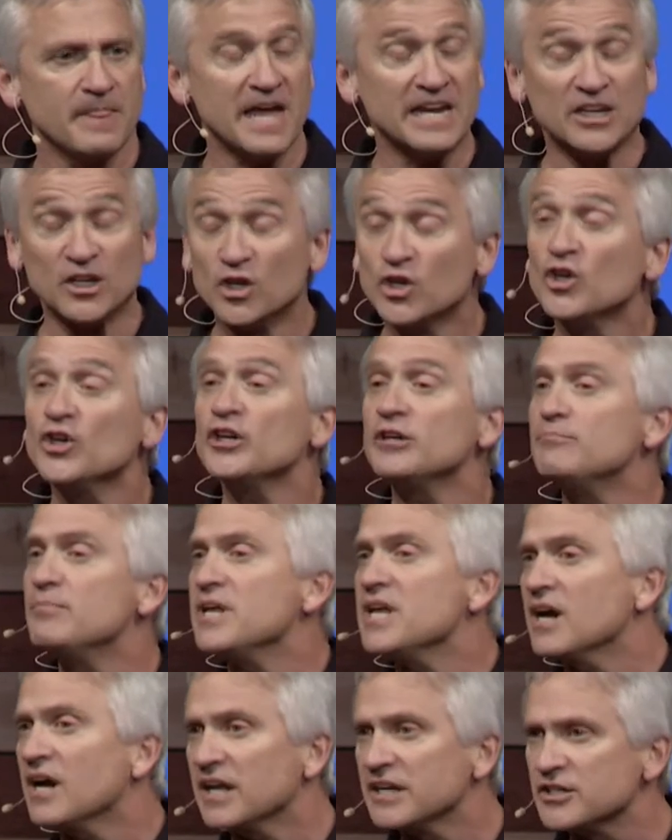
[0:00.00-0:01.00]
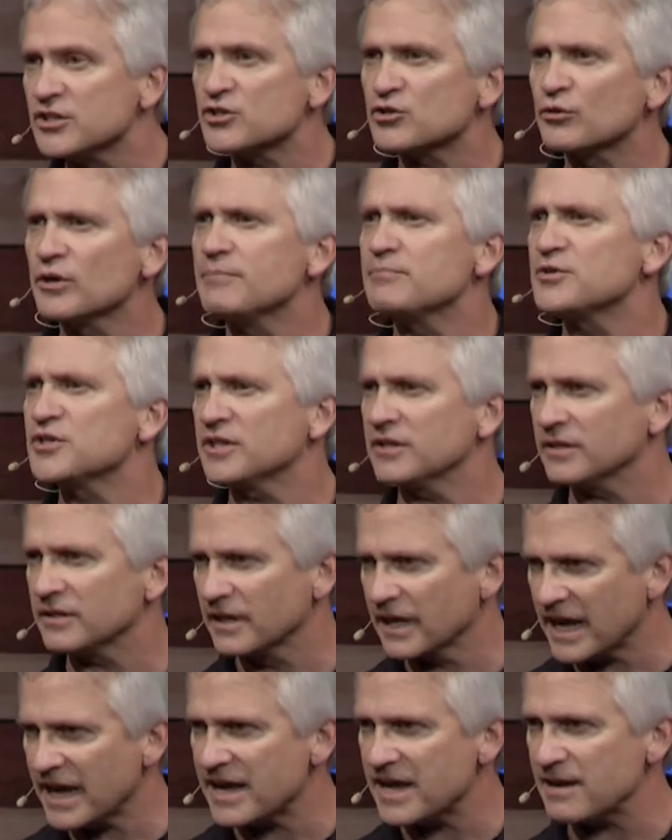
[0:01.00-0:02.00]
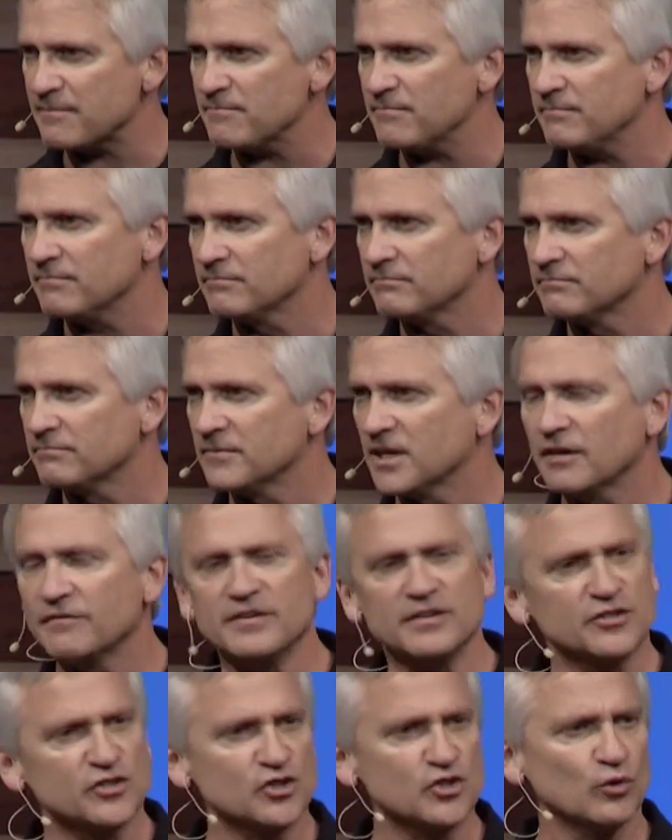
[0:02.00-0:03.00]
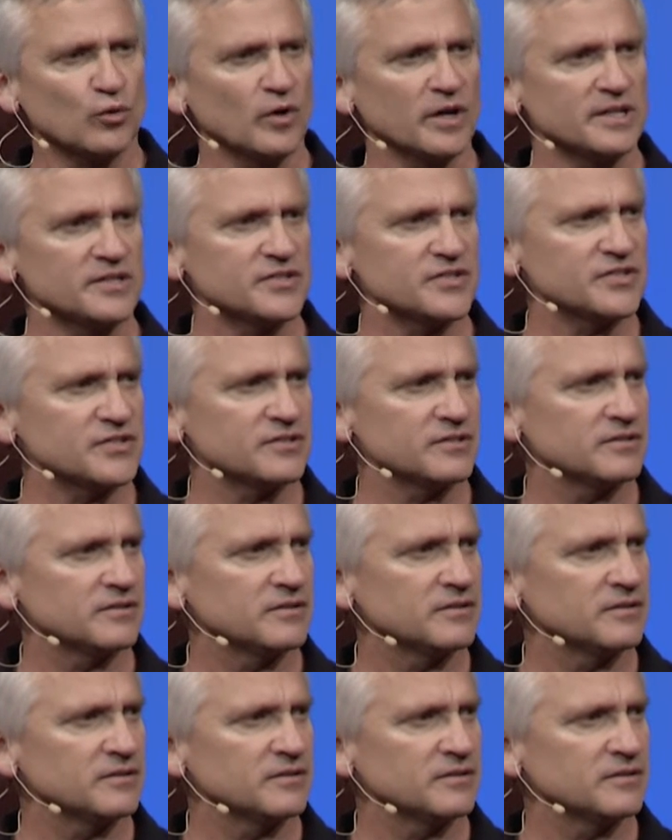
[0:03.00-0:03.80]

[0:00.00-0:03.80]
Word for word: and good beyond description came of his choice.